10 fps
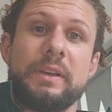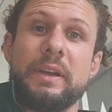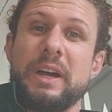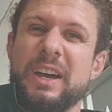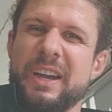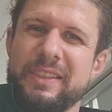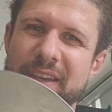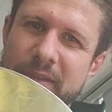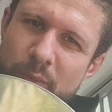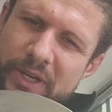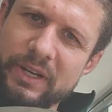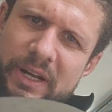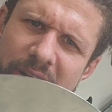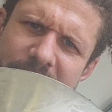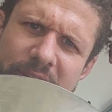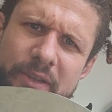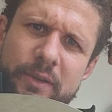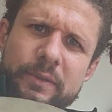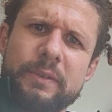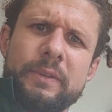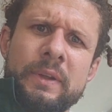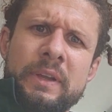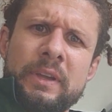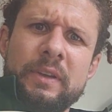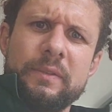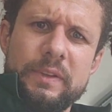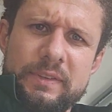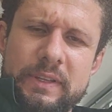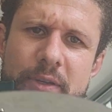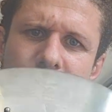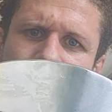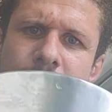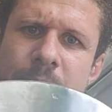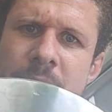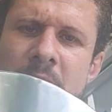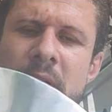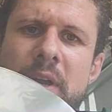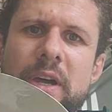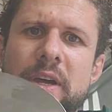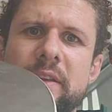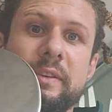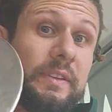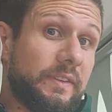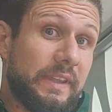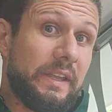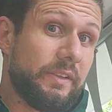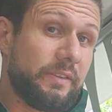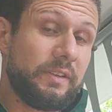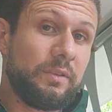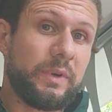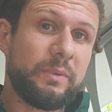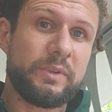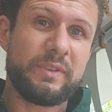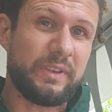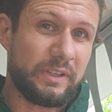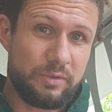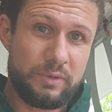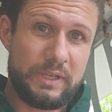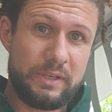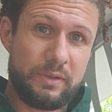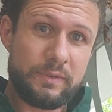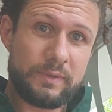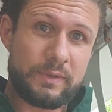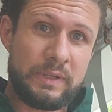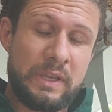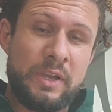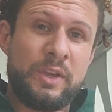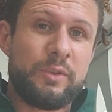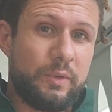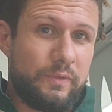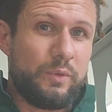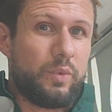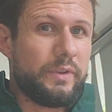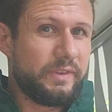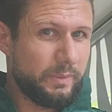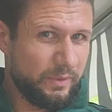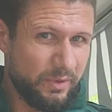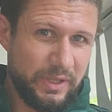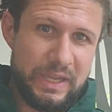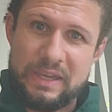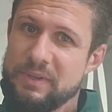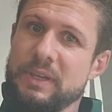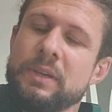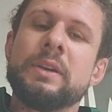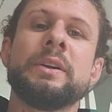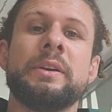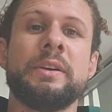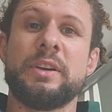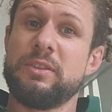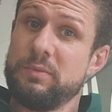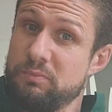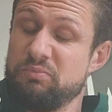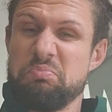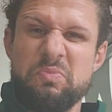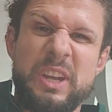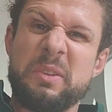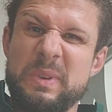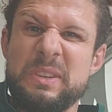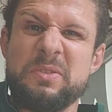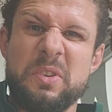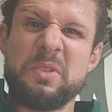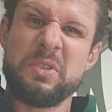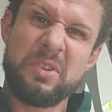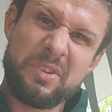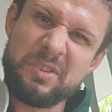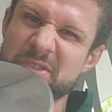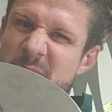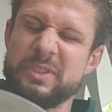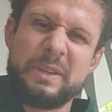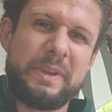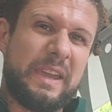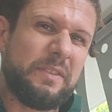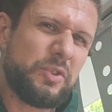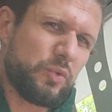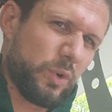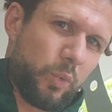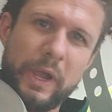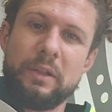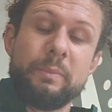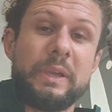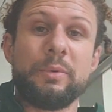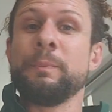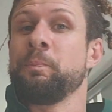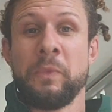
I think it's 1.5 kilos for the steel. There is a stainless steel one which is like 2 kilos. So if you want something really heavy and you're like a big strong dude and you just want something heavy and you just want to wail on people,